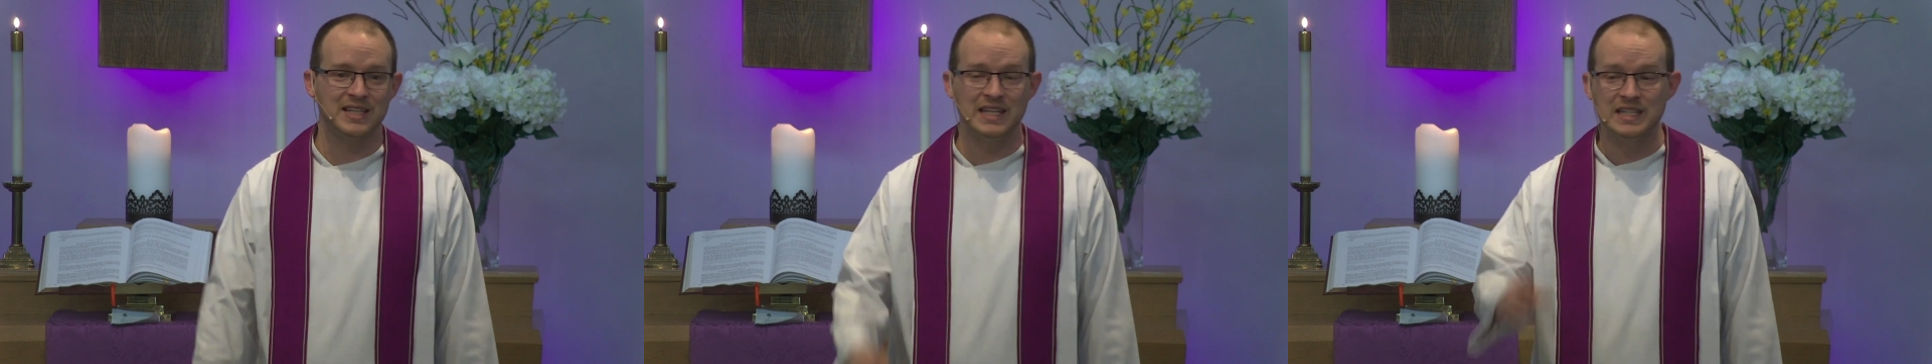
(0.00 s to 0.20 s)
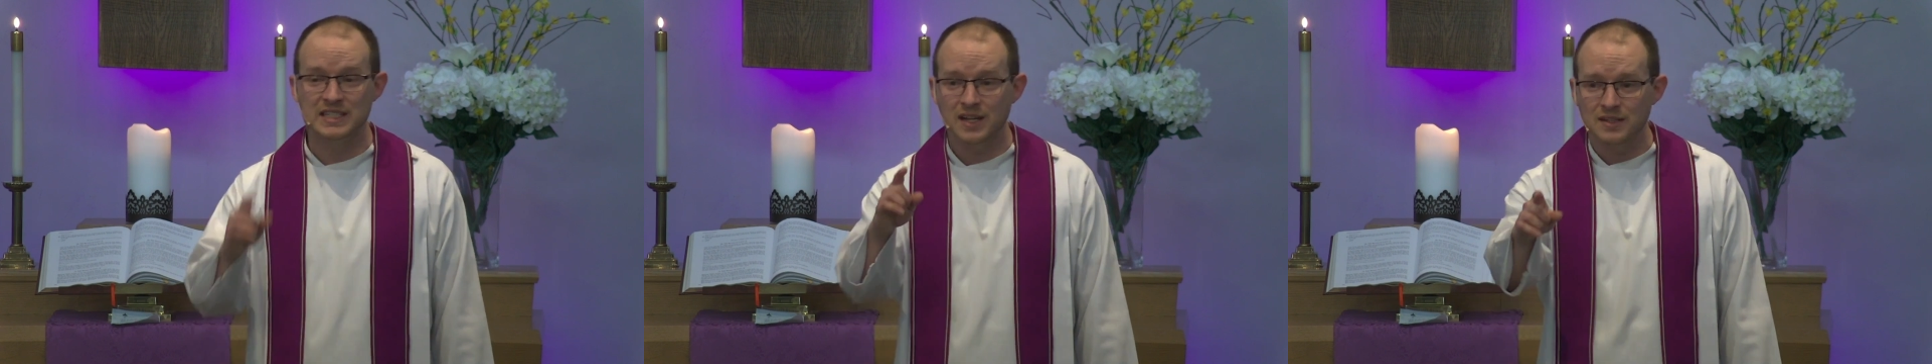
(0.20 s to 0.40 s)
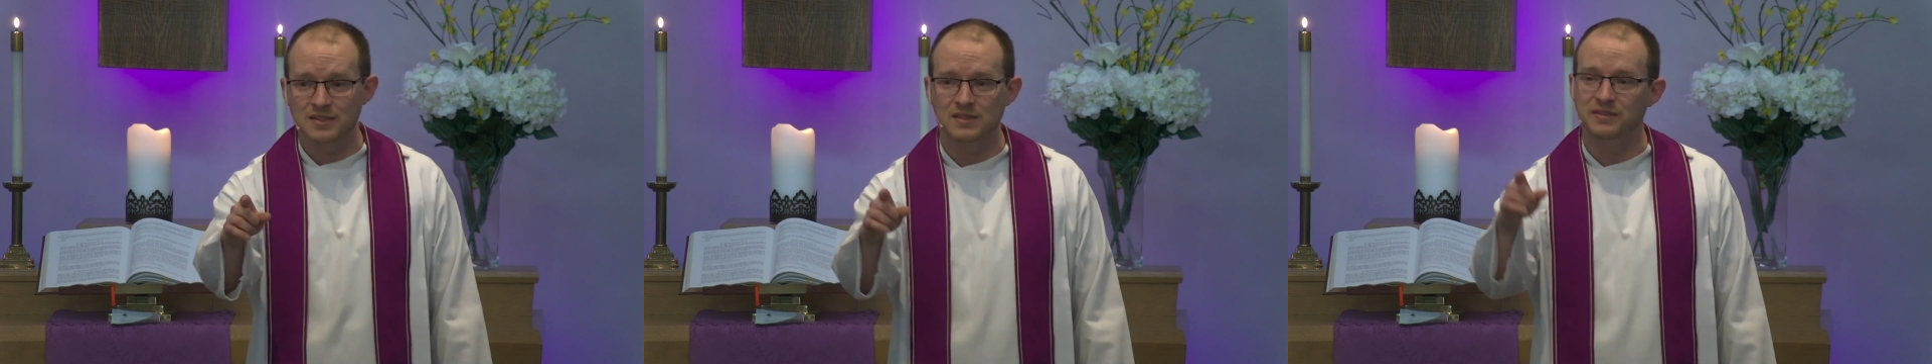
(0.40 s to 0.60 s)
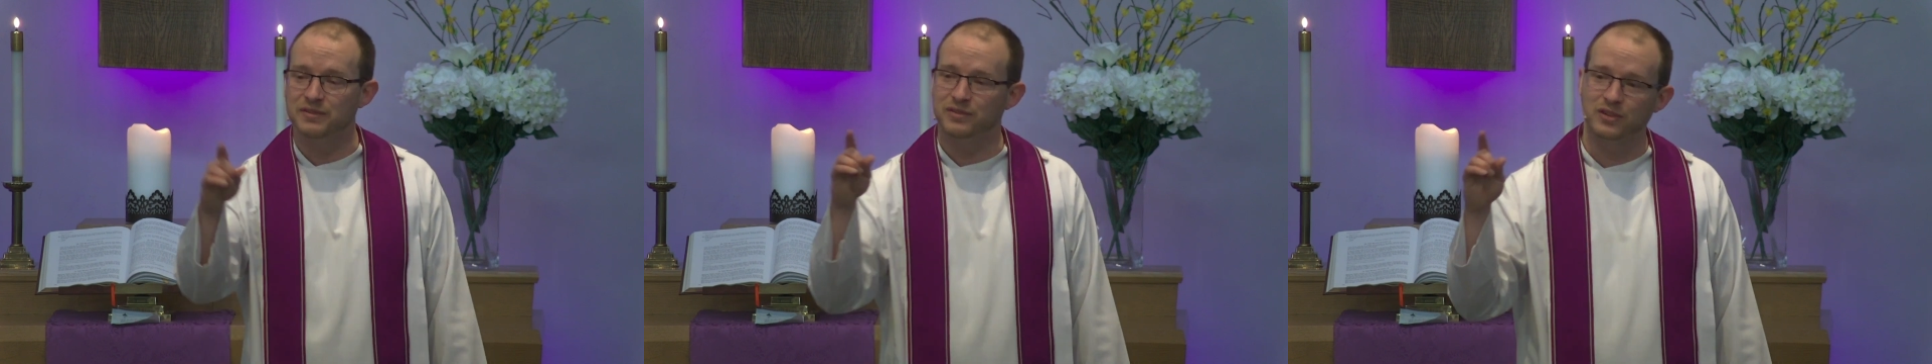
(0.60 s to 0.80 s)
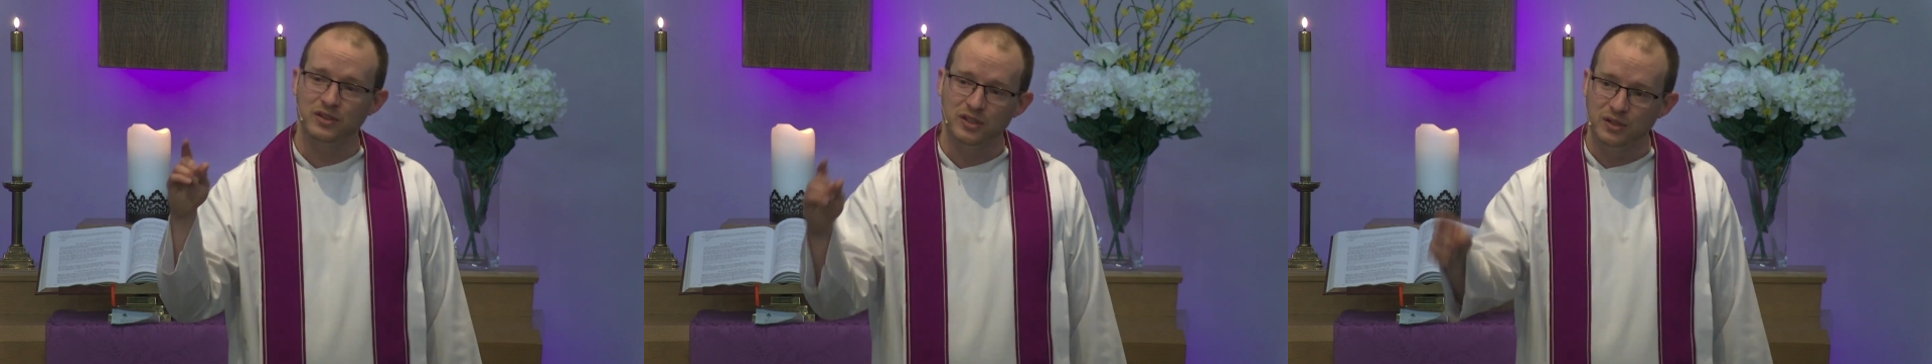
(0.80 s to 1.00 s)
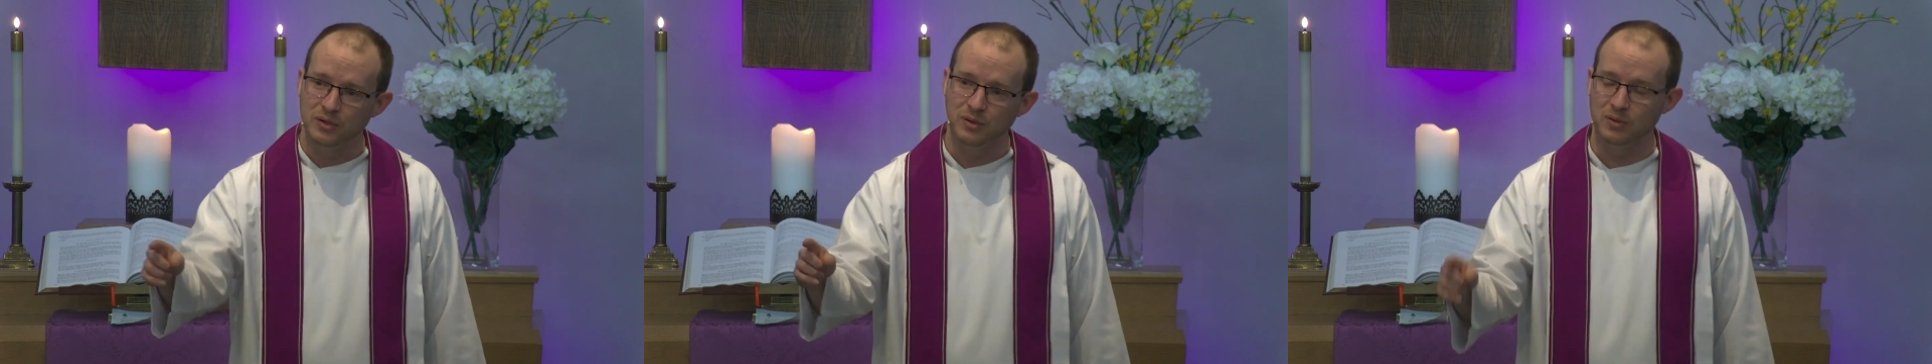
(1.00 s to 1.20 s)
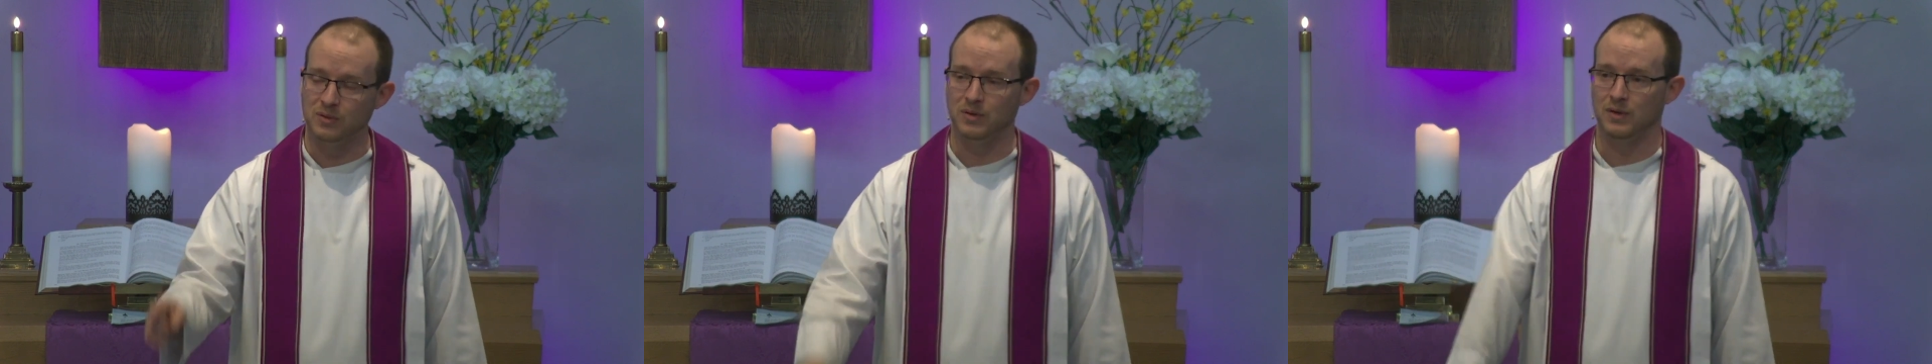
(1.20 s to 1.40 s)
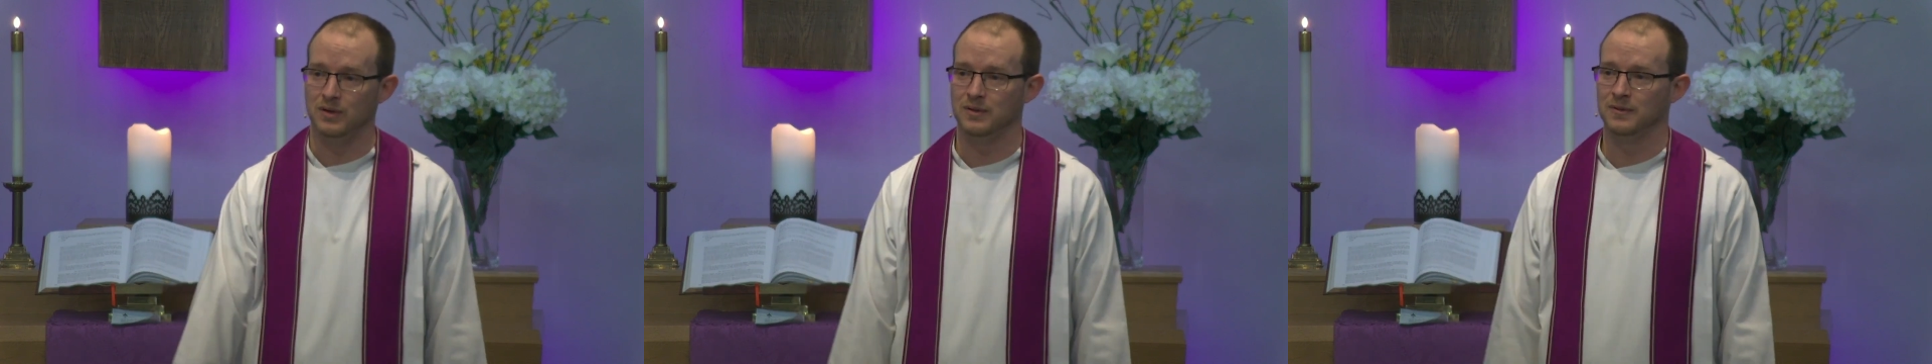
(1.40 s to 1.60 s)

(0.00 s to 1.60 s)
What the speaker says: He does it for you.